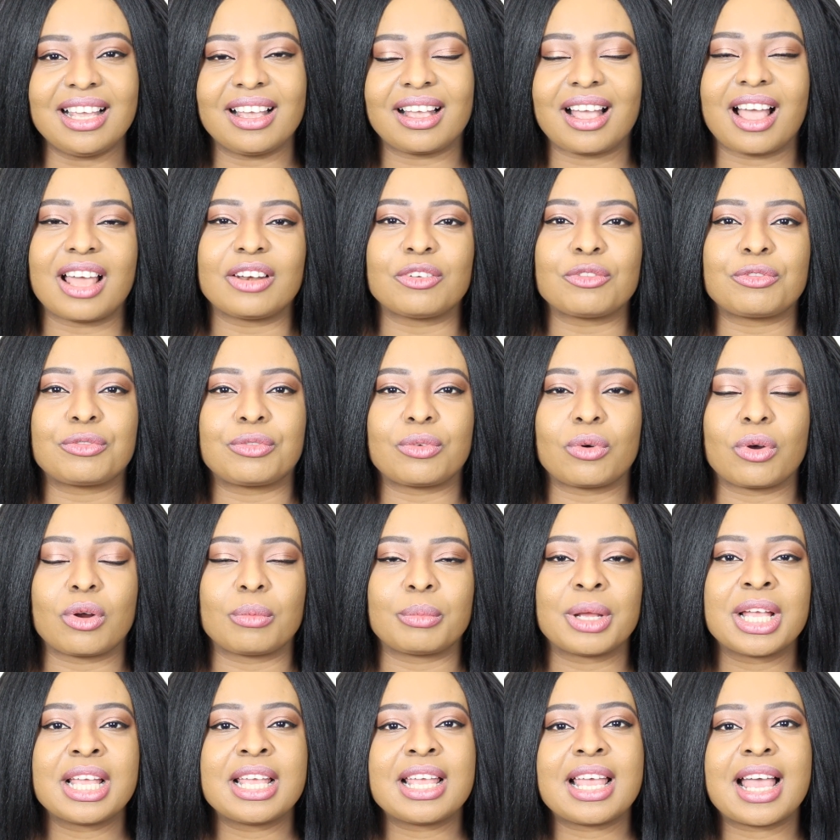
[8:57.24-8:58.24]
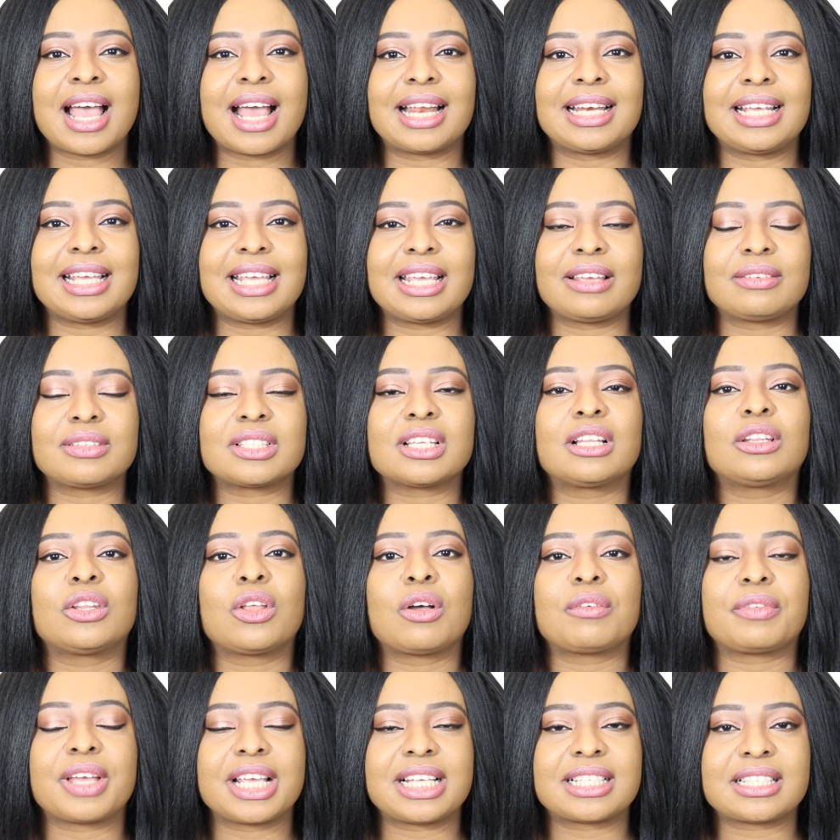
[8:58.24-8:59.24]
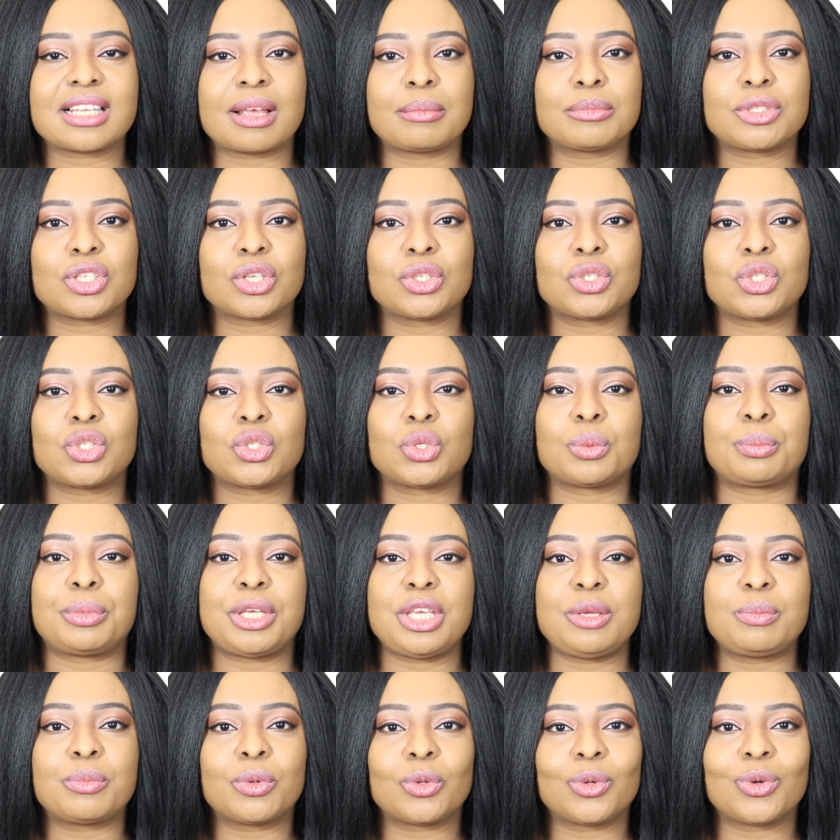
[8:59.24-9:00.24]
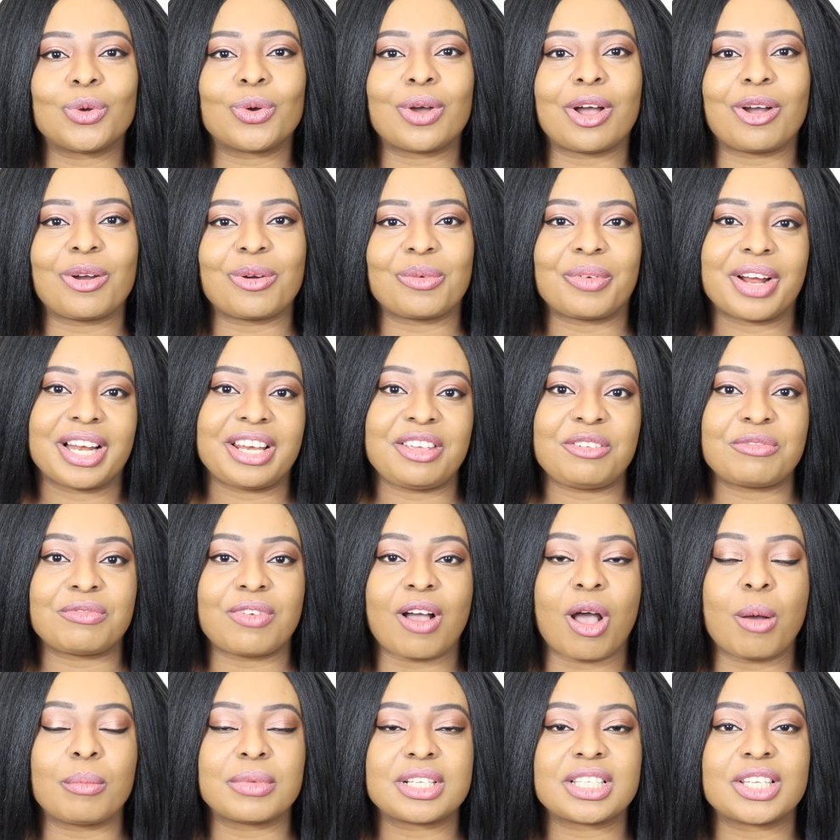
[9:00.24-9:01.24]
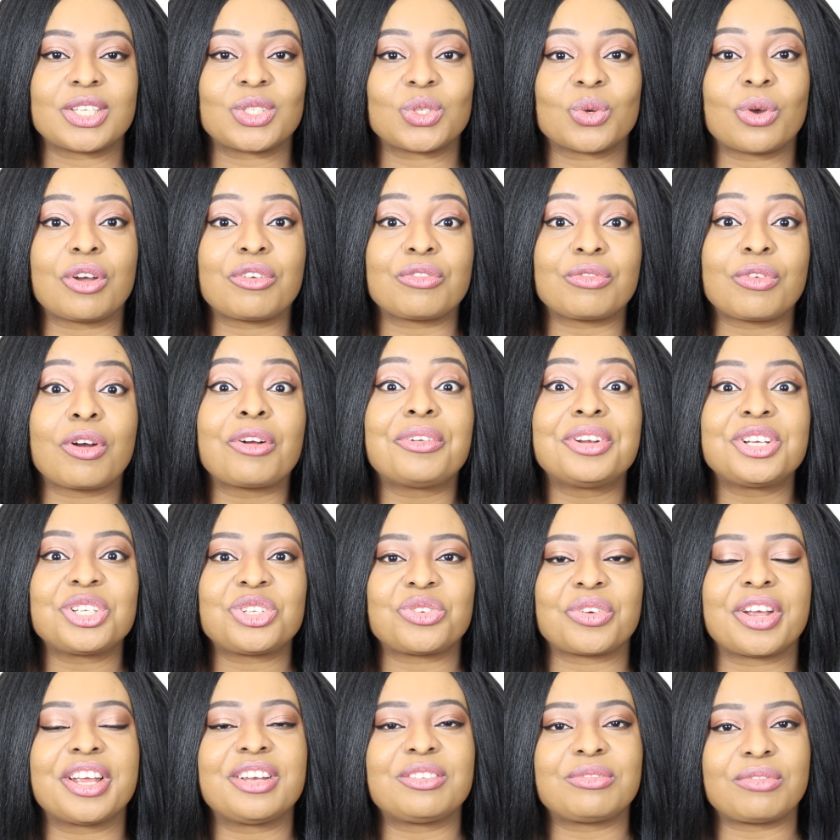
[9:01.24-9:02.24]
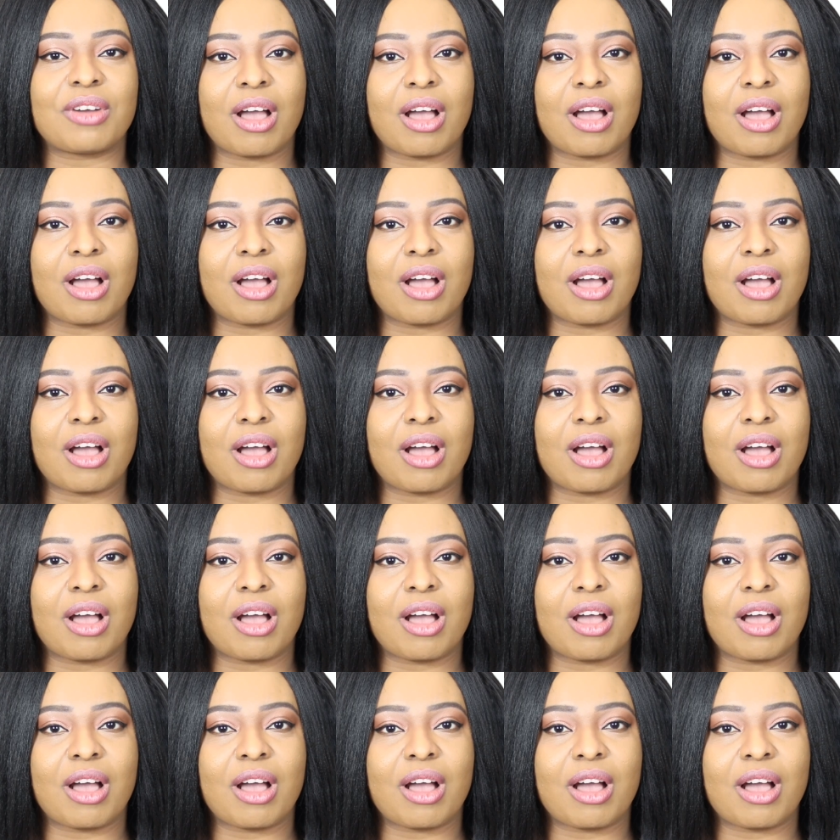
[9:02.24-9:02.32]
kind of form, and it gives a lot of exemptions to people who are already pharmacists, who are foreign trained